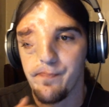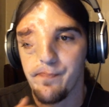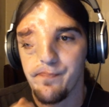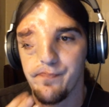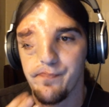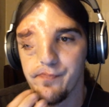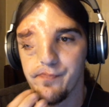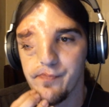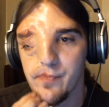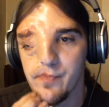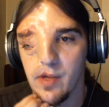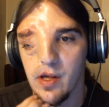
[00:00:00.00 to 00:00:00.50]
you
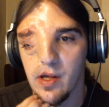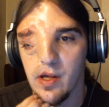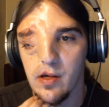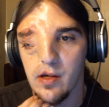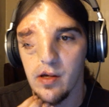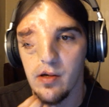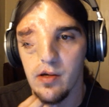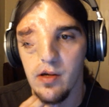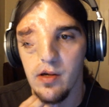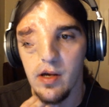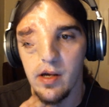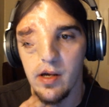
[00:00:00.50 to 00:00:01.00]
know,
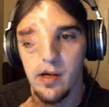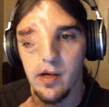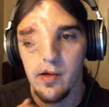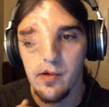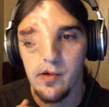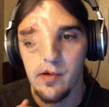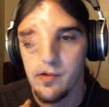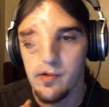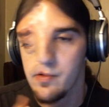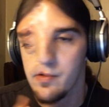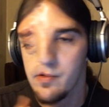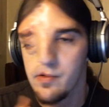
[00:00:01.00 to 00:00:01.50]

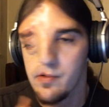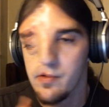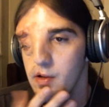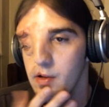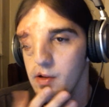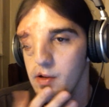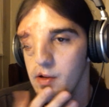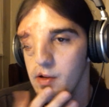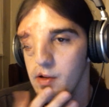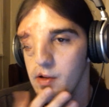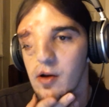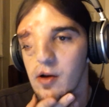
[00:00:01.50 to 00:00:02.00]
hey, I guess,
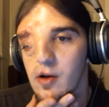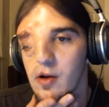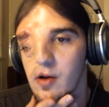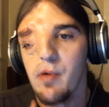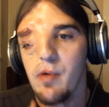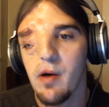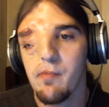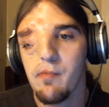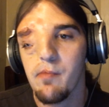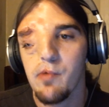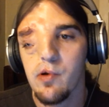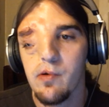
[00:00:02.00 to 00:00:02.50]

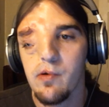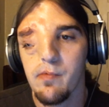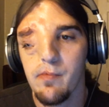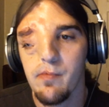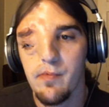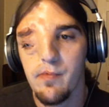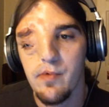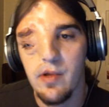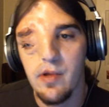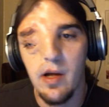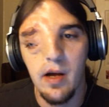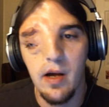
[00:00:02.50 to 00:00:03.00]

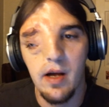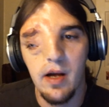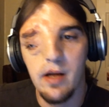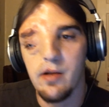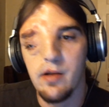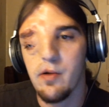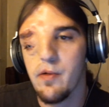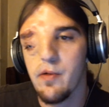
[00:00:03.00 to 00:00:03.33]
I'm sure,